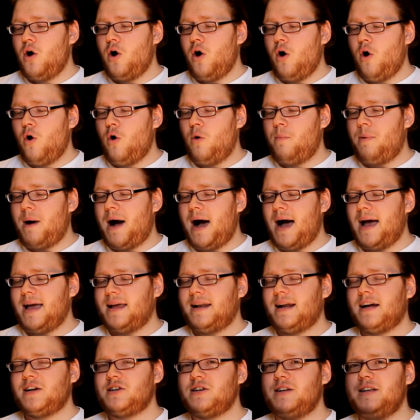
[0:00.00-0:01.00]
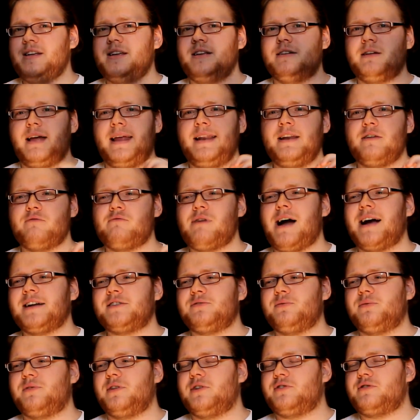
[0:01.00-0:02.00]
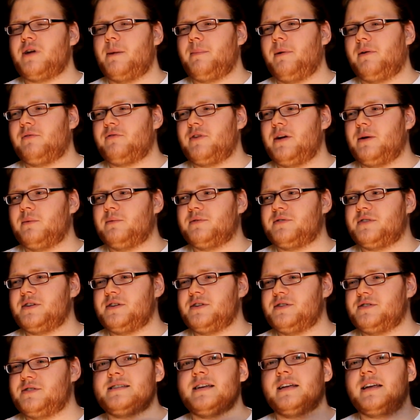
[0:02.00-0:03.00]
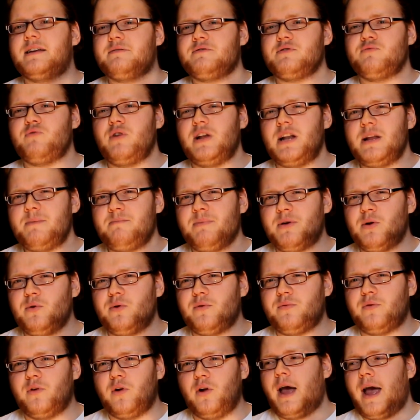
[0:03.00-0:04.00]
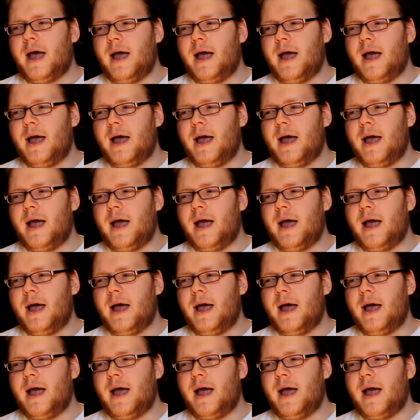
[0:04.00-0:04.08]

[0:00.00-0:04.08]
Or up high, it actually interacts with the treble frequencies and gives a really beautiful,